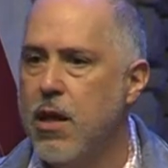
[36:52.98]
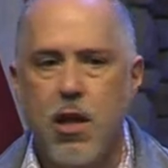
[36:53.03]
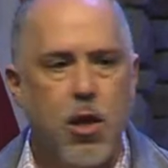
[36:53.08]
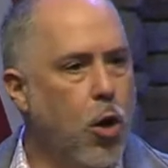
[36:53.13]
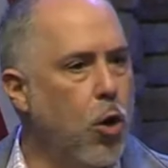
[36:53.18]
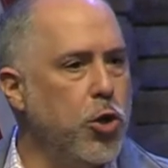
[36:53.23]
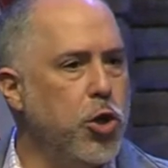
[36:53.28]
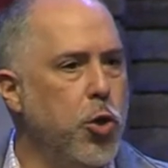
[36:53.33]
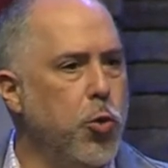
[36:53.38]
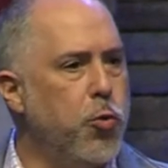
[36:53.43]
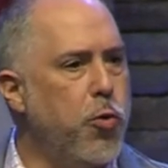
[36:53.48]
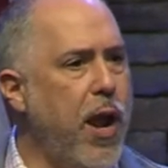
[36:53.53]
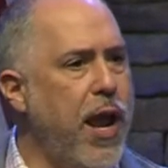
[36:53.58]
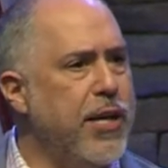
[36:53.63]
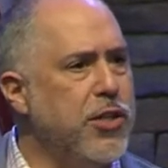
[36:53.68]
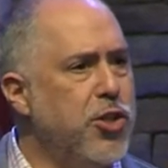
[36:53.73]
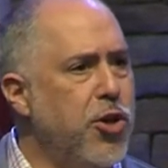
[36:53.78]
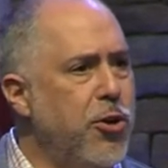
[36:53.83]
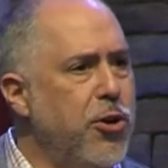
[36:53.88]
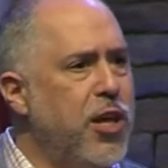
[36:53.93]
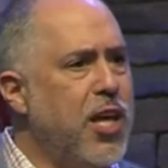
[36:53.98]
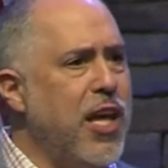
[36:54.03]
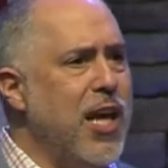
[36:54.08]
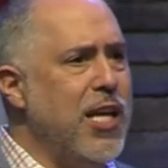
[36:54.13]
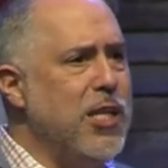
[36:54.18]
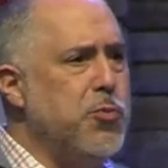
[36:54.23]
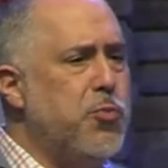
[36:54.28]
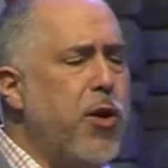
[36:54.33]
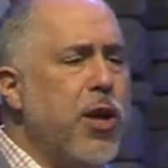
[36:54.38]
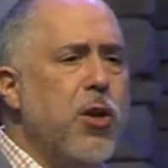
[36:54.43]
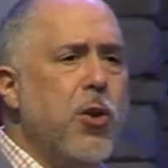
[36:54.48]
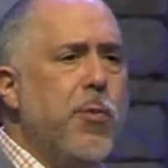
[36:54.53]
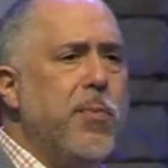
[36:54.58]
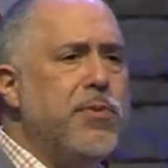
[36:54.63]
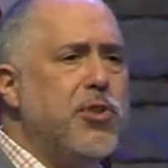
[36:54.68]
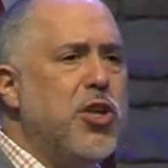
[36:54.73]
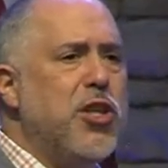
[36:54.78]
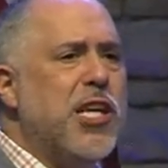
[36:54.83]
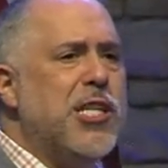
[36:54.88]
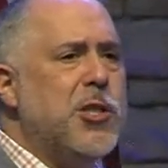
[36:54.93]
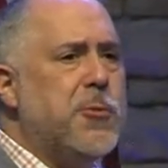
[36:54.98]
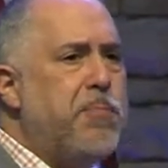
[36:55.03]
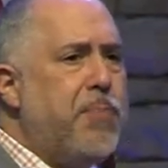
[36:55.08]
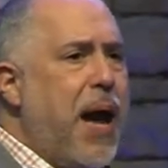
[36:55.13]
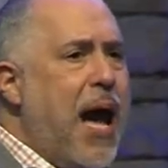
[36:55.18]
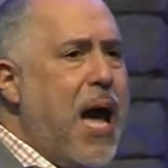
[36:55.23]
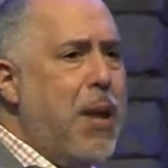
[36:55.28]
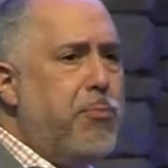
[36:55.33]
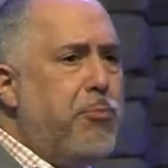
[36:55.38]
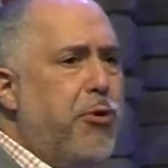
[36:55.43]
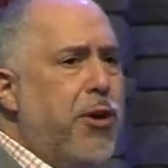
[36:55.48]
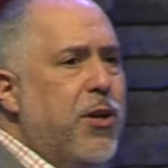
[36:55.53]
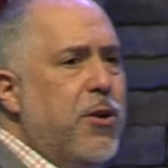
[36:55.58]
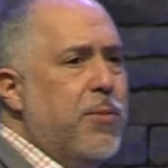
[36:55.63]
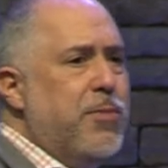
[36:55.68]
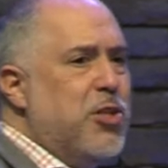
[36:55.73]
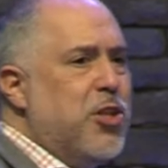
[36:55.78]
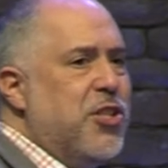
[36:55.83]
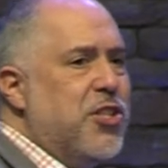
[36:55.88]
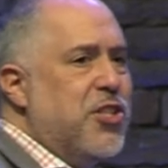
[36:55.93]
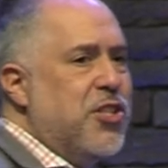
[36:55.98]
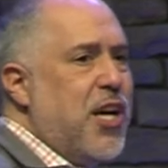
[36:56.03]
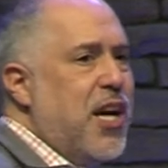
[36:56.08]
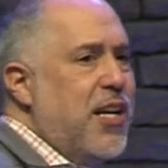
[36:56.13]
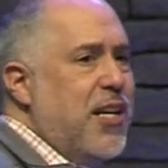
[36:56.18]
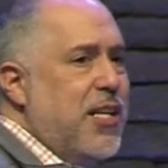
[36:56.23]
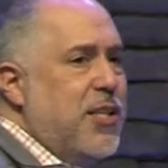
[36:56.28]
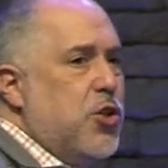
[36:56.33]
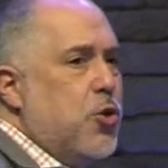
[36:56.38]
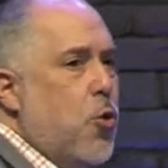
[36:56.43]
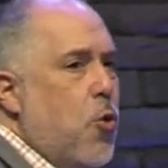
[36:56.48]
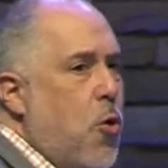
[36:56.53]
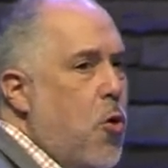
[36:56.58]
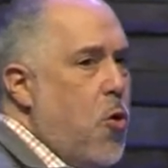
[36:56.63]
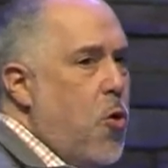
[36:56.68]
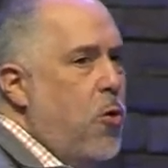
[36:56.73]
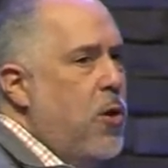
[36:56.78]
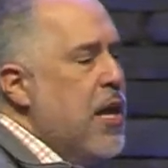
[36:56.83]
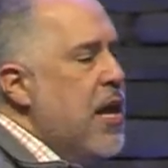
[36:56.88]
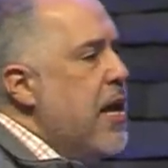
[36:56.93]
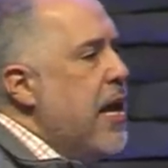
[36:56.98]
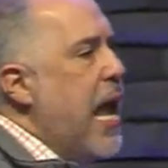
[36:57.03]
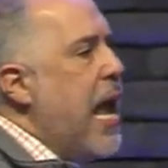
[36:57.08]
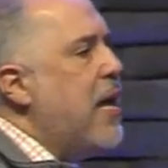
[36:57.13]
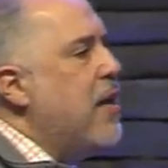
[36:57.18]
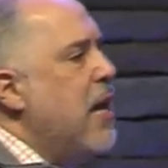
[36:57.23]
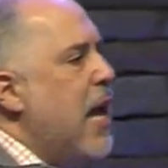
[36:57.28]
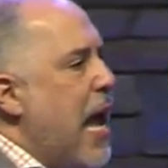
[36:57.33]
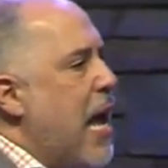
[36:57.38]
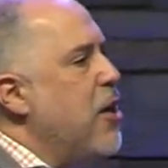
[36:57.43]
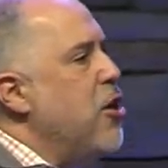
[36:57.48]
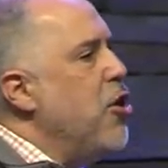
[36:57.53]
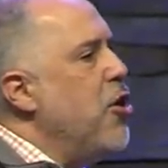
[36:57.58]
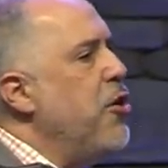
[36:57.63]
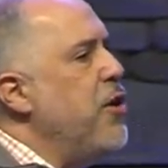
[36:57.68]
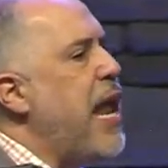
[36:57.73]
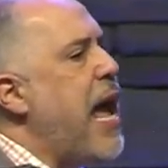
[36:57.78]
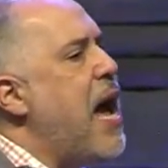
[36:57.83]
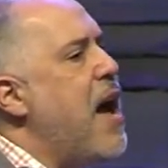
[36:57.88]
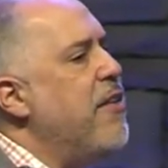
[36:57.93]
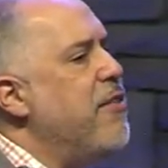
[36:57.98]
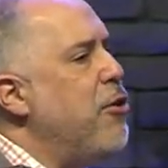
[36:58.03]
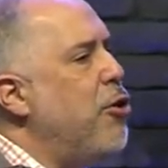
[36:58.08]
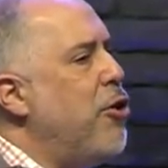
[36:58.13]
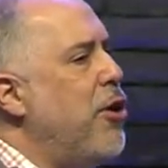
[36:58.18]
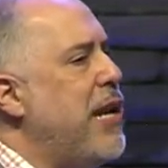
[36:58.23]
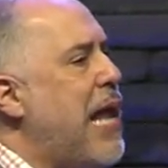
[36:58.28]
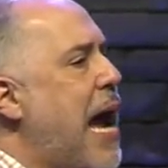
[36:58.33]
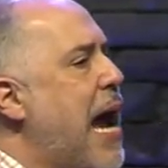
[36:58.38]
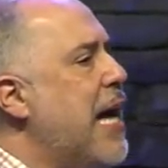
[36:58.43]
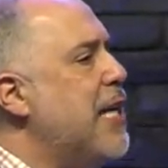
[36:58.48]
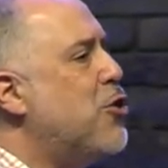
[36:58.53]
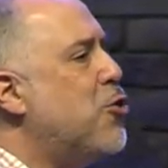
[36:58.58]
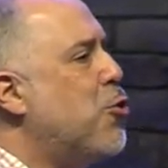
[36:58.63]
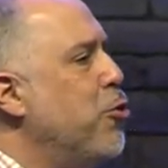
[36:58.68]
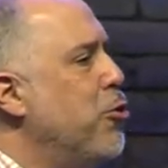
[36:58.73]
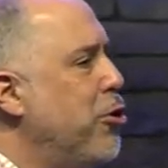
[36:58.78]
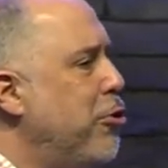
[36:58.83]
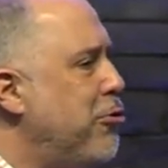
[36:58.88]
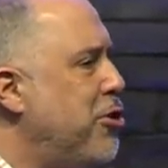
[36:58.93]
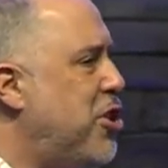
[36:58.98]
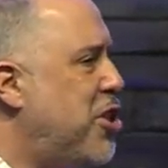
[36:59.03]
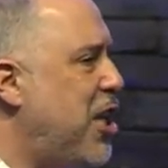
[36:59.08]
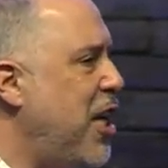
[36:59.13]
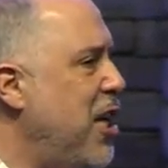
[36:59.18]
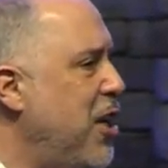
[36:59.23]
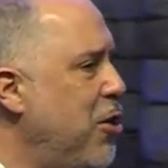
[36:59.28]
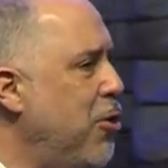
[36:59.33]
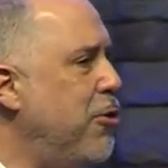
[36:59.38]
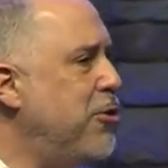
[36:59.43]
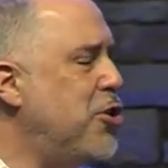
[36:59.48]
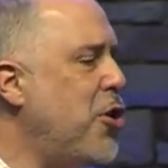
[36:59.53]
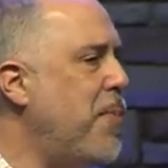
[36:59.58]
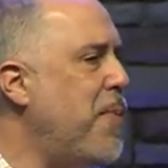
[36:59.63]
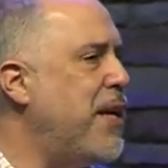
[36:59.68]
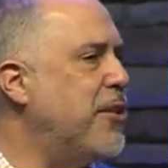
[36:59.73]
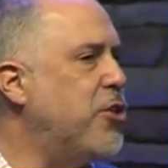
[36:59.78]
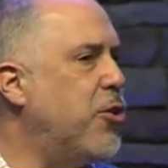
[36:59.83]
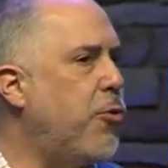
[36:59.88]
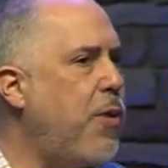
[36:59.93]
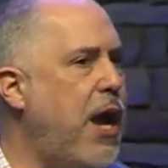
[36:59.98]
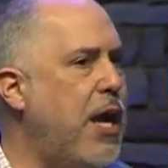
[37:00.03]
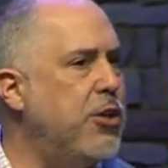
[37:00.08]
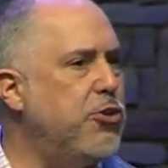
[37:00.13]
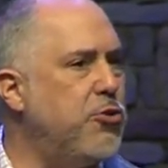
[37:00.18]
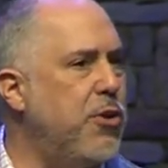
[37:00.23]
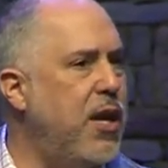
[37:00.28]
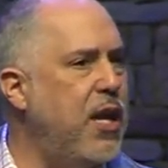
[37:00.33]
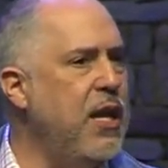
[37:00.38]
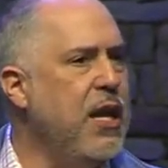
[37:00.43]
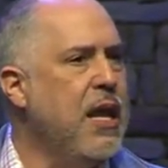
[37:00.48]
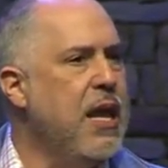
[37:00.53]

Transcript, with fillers: Or you raised your kids, bringing them to the spot, bringing them to Sunday school. And, and you know, now they're in high school, they're seniors, they're about to graduate.